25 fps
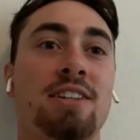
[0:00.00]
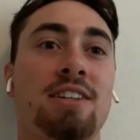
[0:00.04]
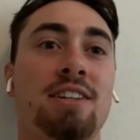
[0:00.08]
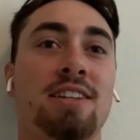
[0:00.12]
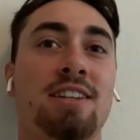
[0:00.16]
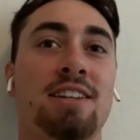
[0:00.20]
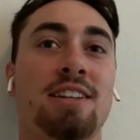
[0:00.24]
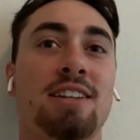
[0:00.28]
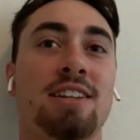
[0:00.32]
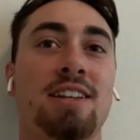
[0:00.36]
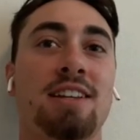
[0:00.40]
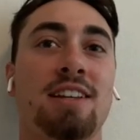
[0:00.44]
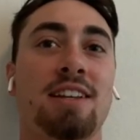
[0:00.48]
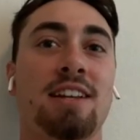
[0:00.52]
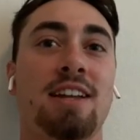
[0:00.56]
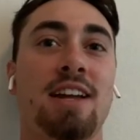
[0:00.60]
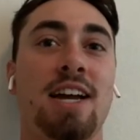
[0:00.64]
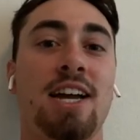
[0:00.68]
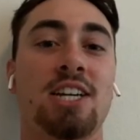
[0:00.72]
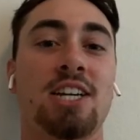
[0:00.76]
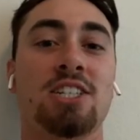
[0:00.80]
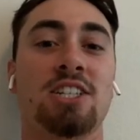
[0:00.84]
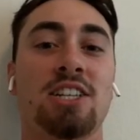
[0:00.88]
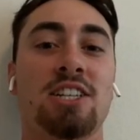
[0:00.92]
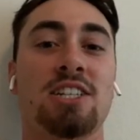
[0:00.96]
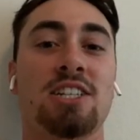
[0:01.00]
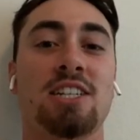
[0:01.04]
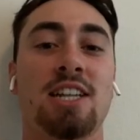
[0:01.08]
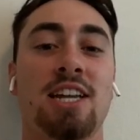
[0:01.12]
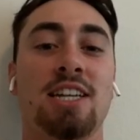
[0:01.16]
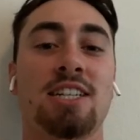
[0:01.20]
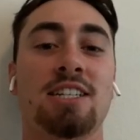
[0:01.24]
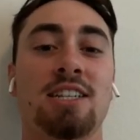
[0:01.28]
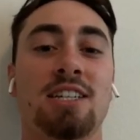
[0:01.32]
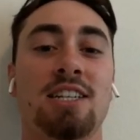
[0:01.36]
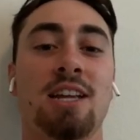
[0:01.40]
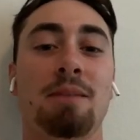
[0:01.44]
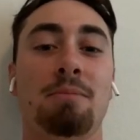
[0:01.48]
I actually sliced the
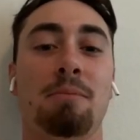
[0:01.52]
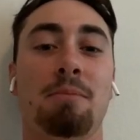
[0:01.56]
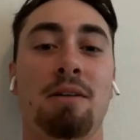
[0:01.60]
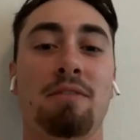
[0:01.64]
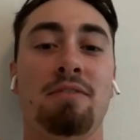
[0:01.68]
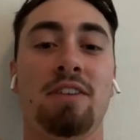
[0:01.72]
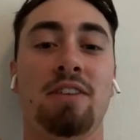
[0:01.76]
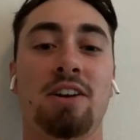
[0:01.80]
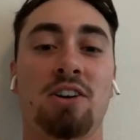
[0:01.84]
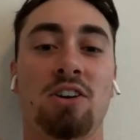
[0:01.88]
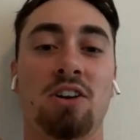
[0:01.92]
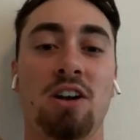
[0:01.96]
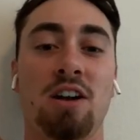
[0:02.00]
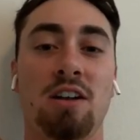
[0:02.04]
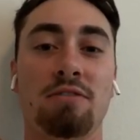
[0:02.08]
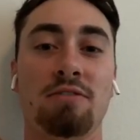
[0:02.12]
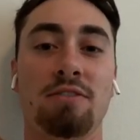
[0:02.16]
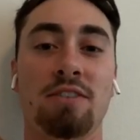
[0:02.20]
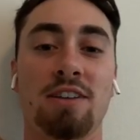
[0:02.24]
tip of my finger off.